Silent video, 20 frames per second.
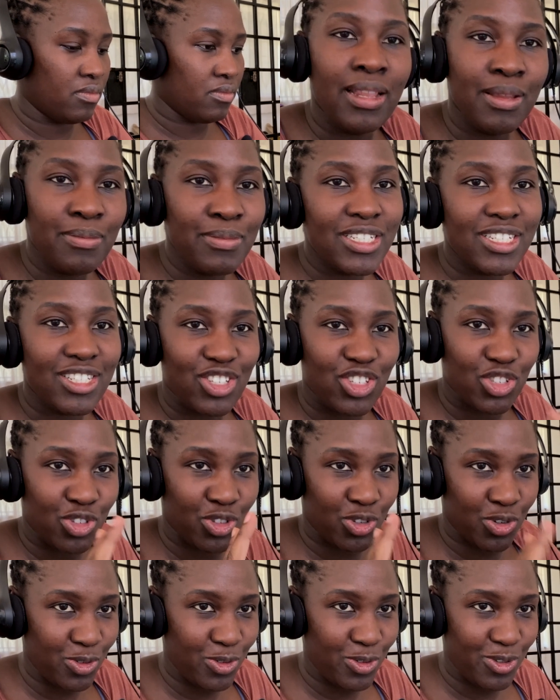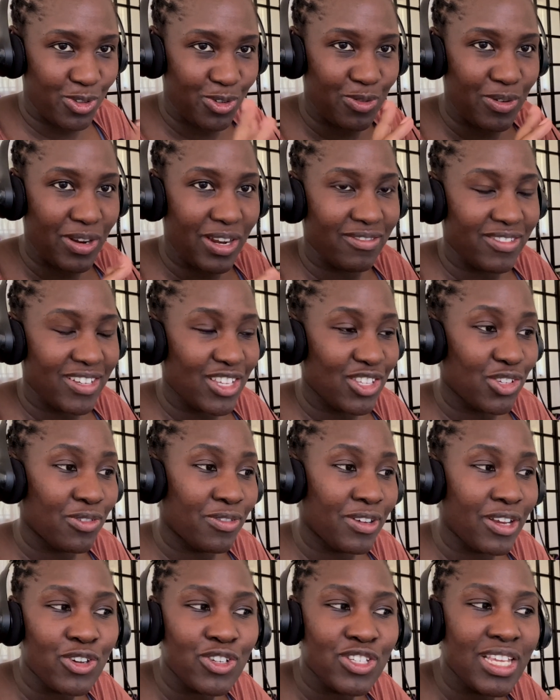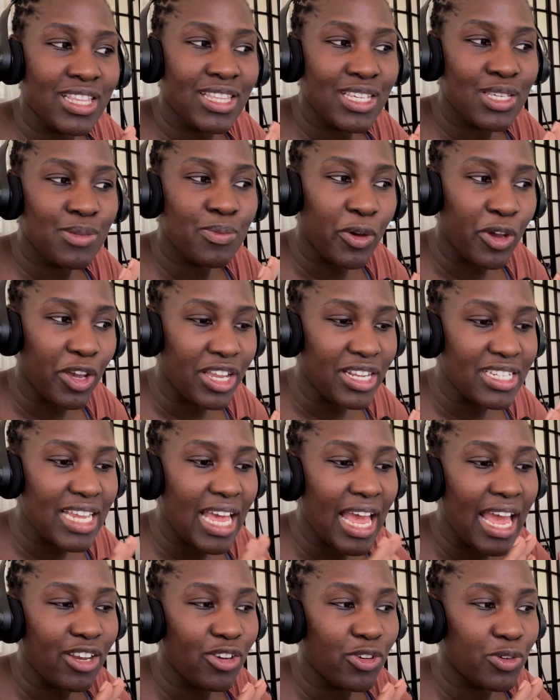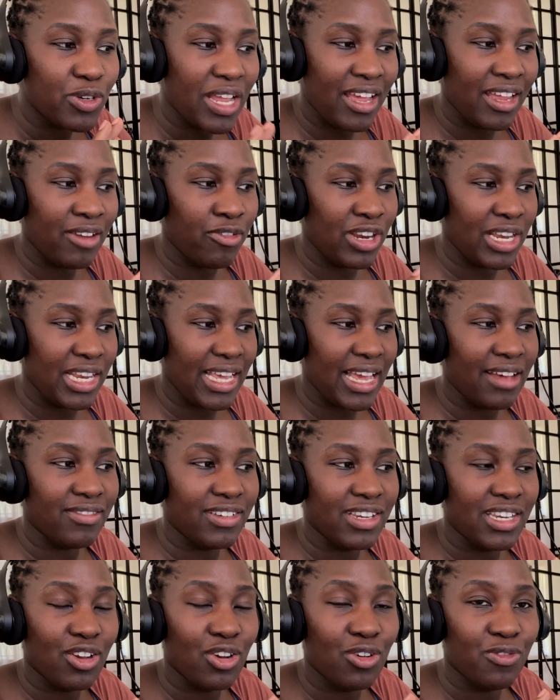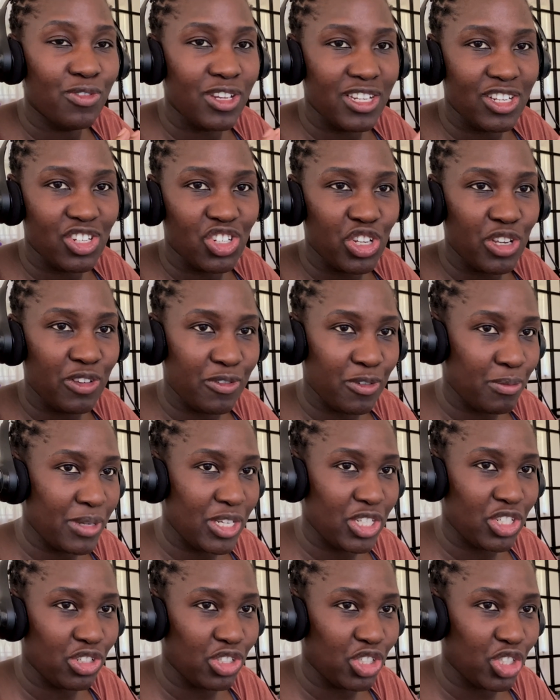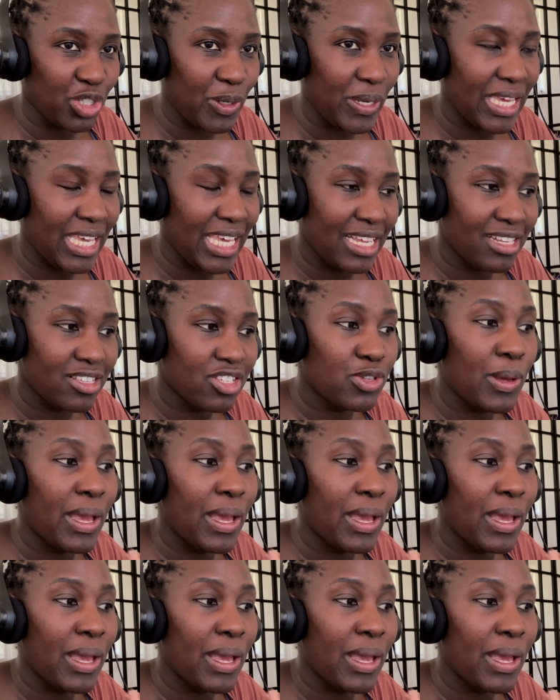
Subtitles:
Let me just scroll through what I've done so far, because at this point I don't really have any confidential information showing yet,